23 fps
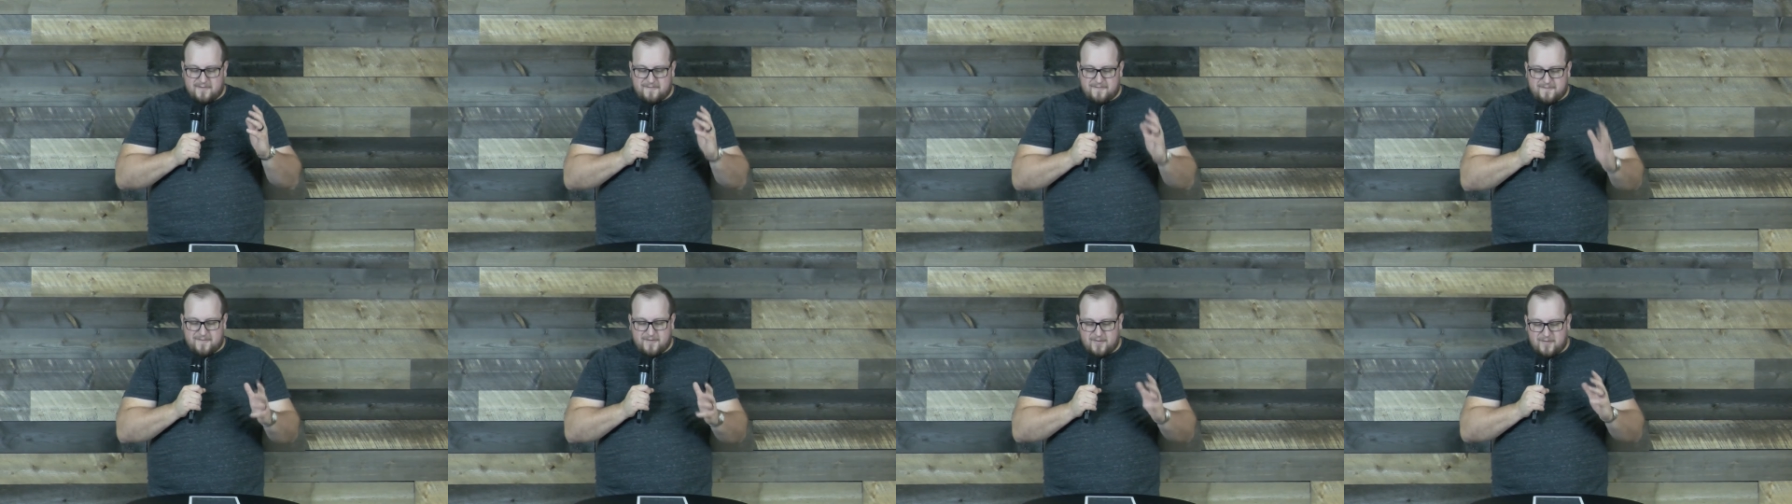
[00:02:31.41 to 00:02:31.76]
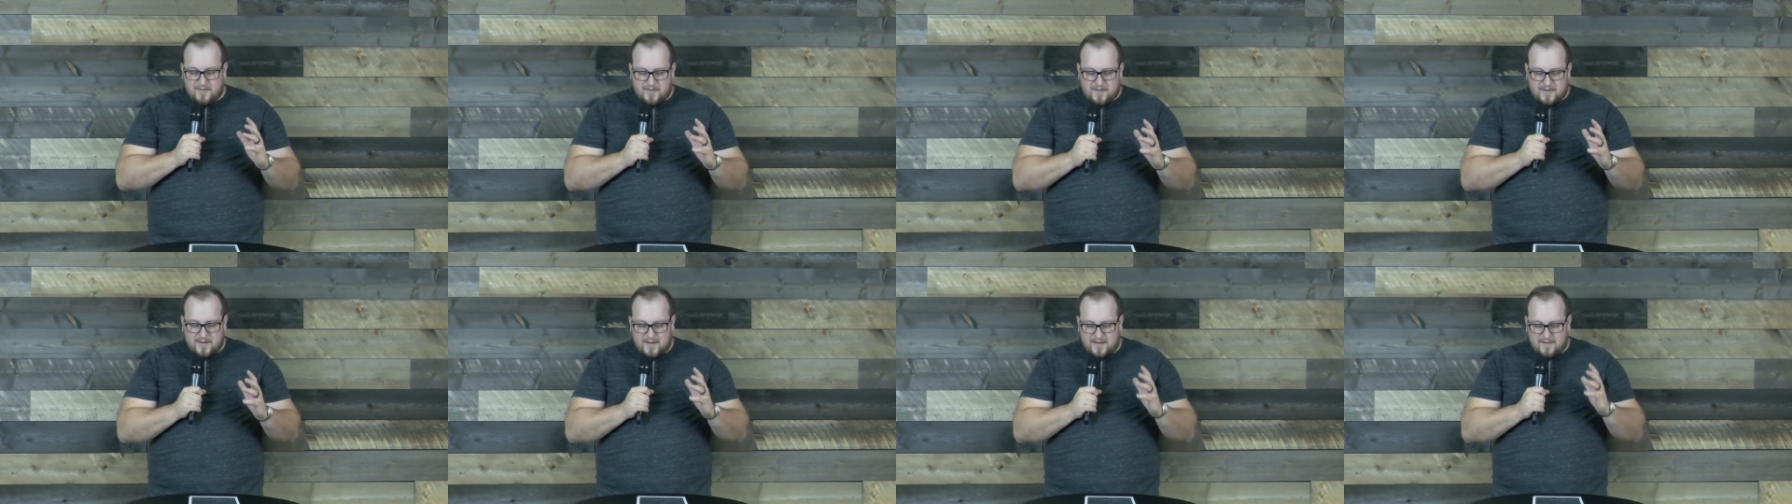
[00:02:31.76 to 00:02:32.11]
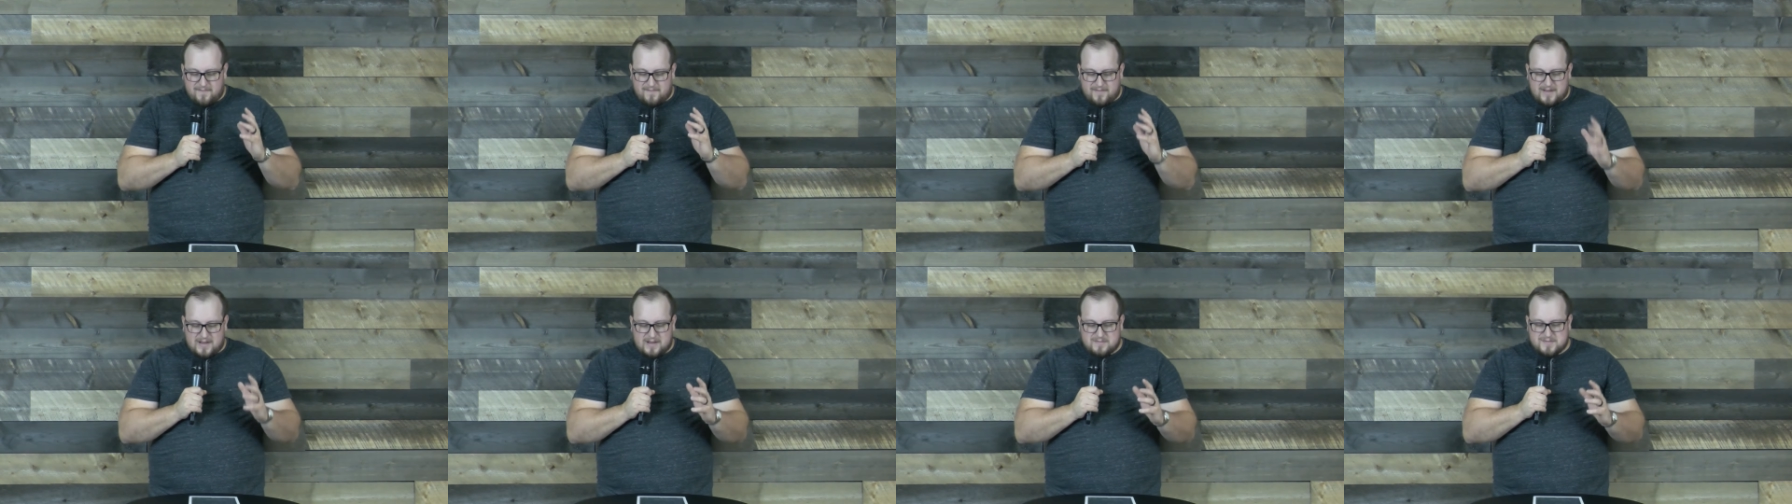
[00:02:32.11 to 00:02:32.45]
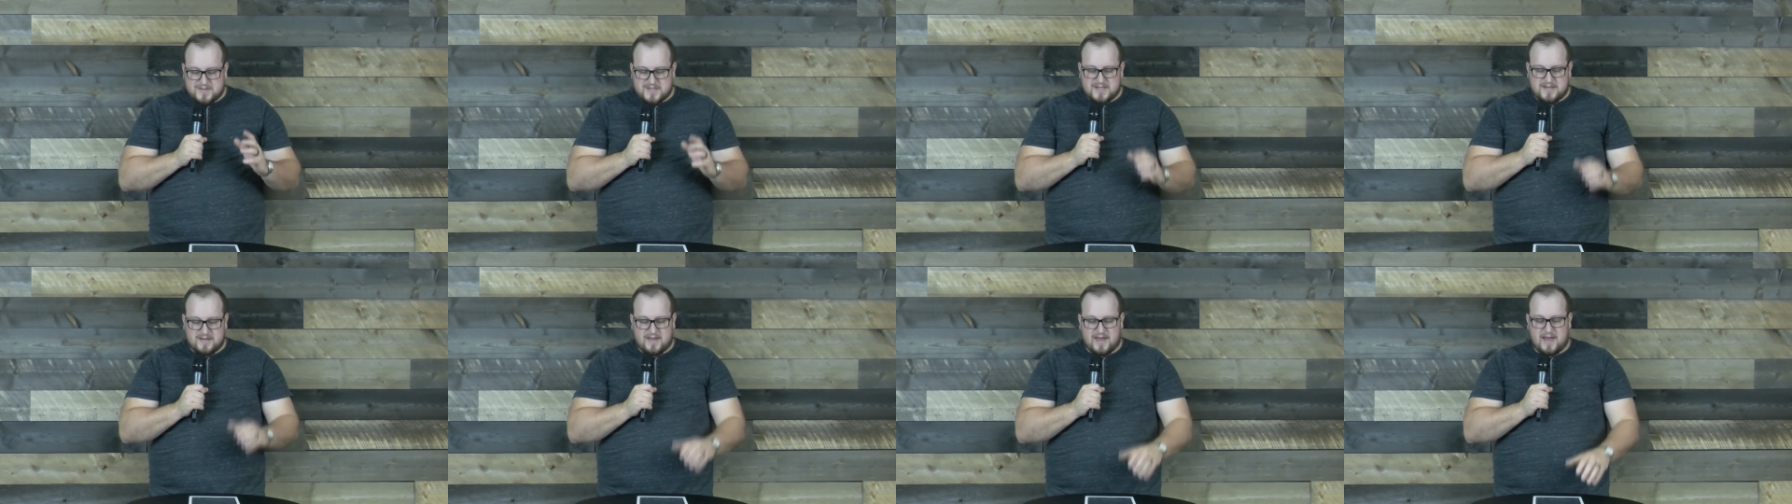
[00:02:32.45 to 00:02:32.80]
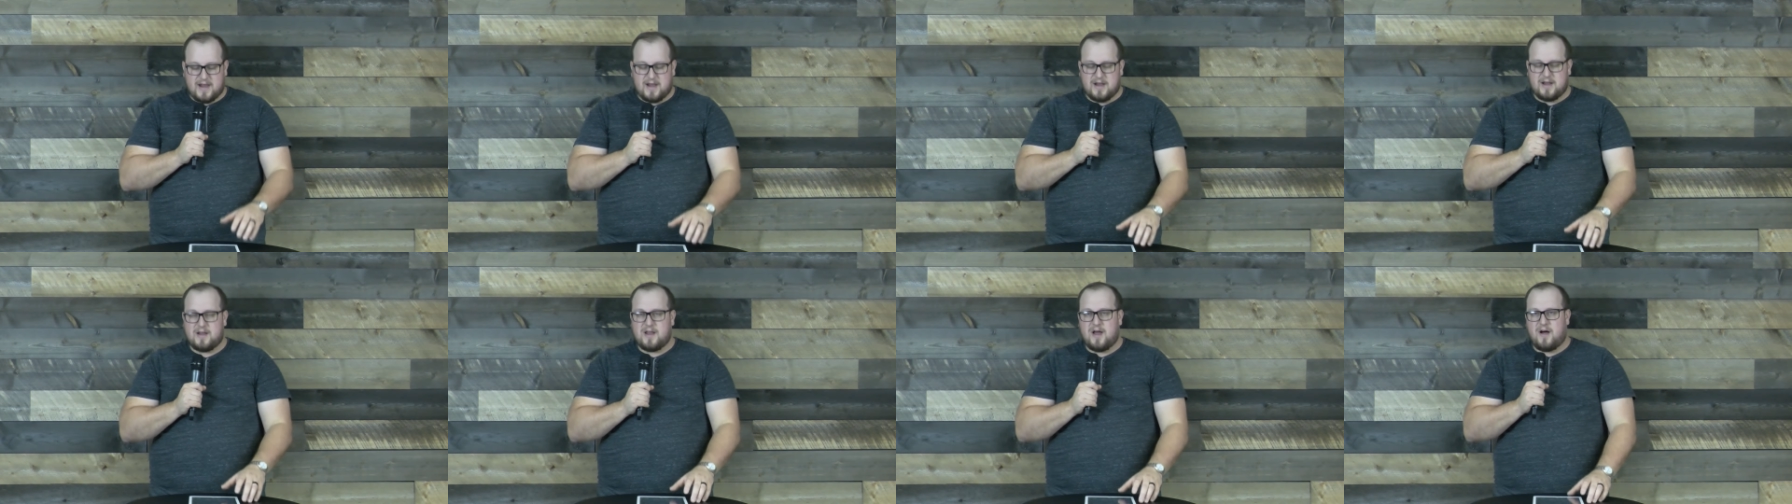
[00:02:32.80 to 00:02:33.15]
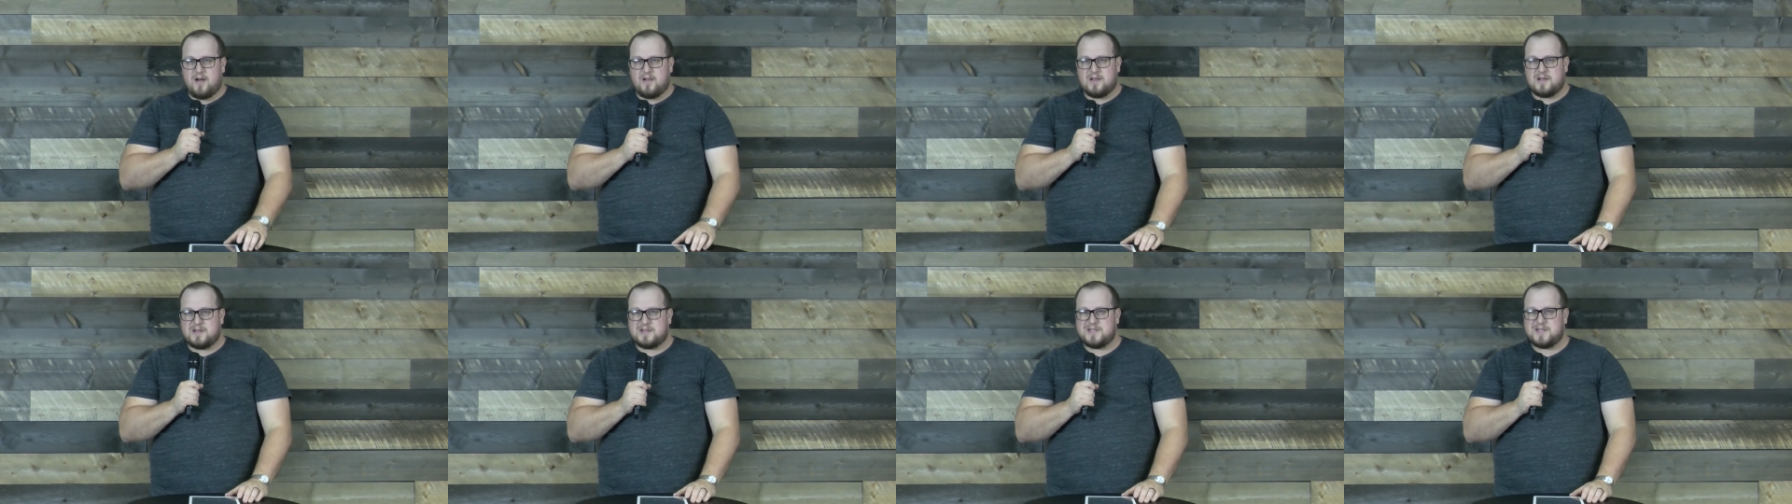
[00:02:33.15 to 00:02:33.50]
fruit of lips that
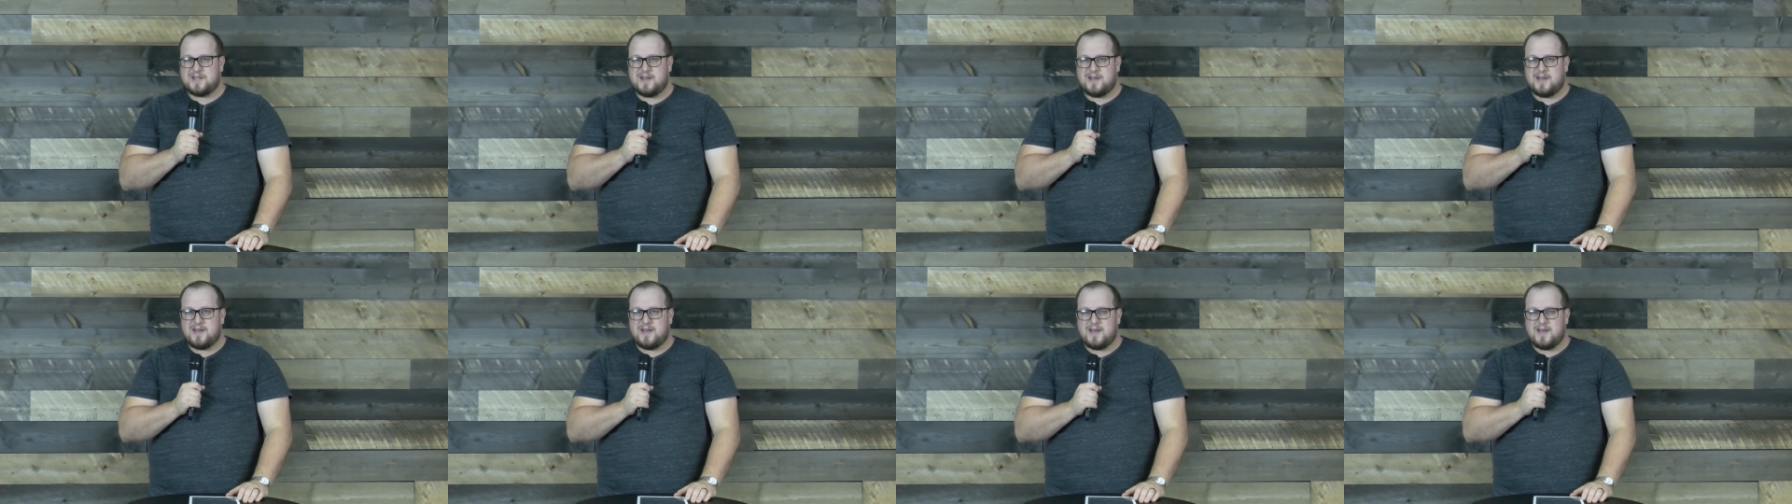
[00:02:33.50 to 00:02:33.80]
acknowledge